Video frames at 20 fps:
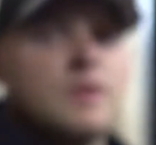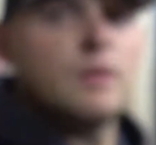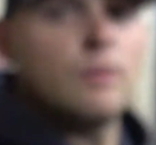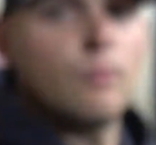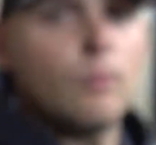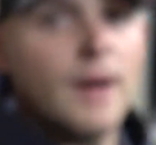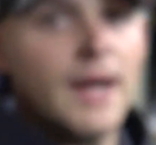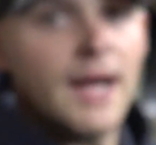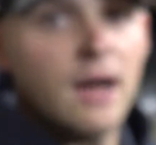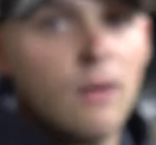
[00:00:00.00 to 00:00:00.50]

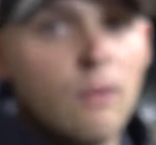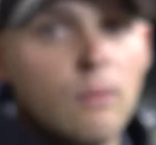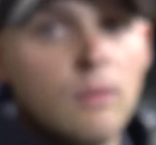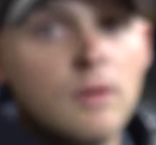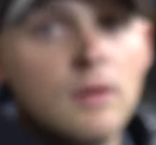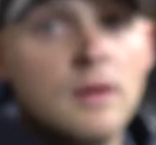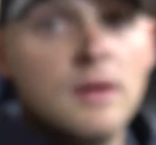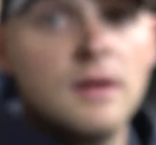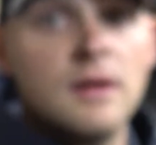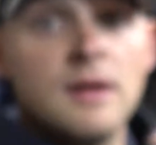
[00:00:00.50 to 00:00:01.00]
Wow.
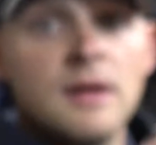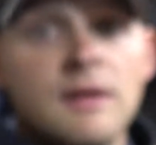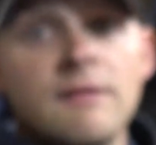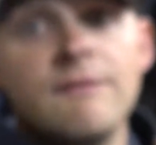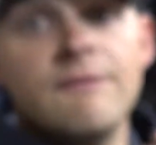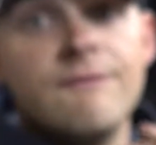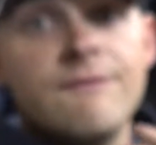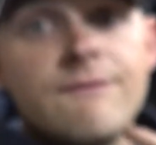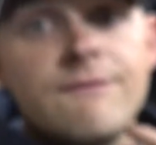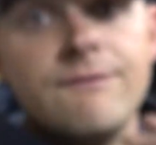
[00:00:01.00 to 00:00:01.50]

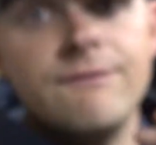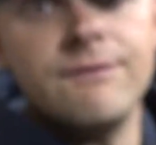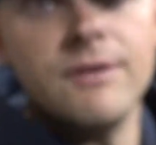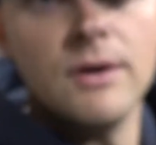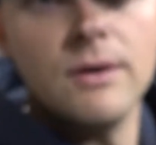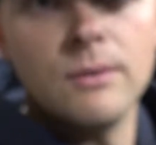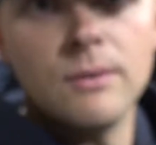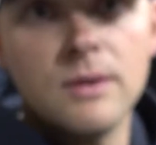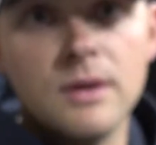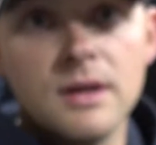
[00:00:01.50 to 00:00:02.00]

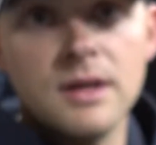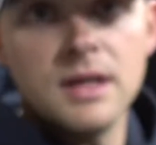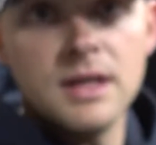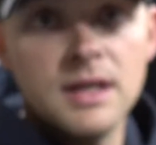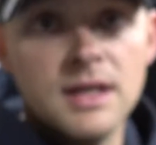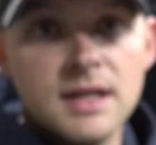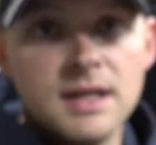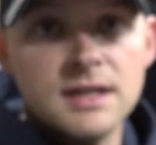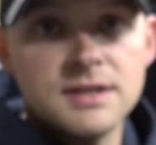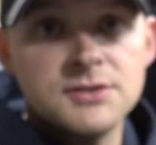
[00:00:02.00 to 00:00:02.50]

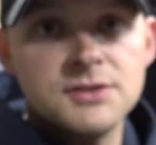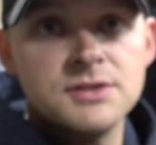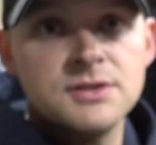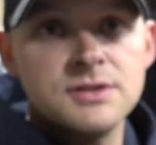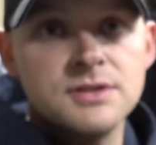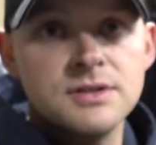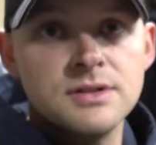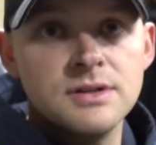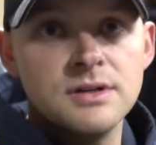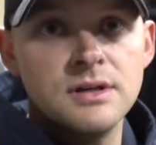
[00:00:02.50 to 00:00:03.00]

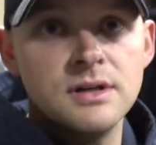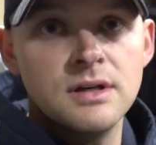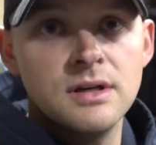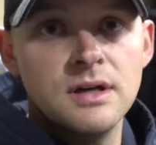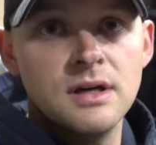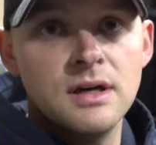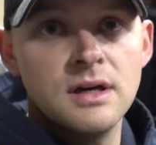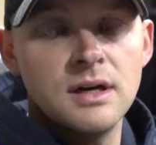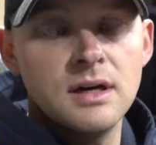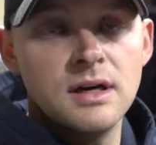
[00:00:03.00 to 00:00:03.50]
Focus.
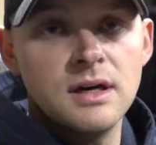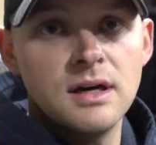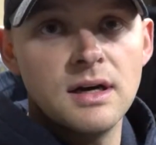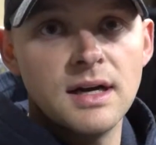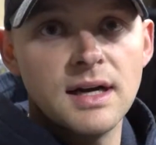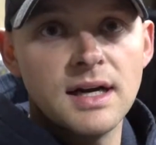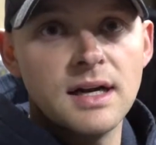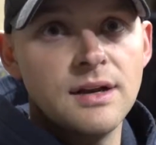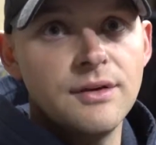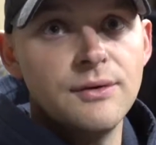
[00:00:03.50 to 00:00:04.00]

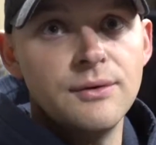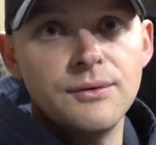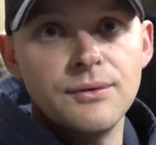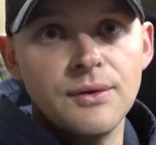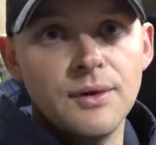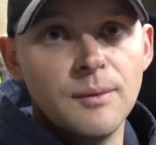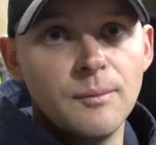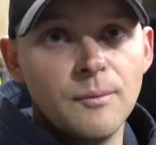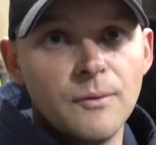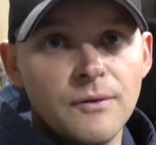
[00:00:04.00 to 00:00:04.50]
I gotta do
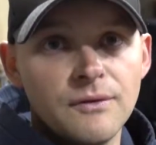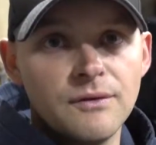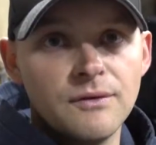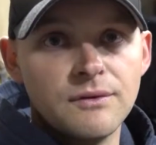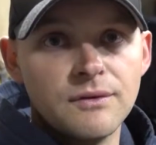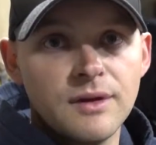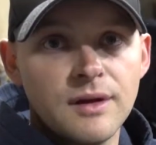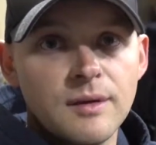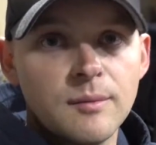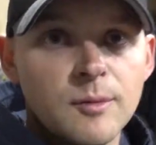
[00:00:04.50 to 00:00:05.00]
something with
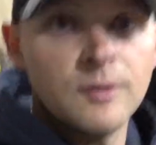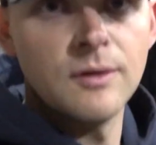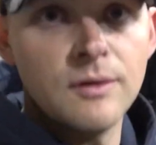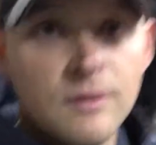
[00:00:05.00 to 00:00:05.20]
this camera.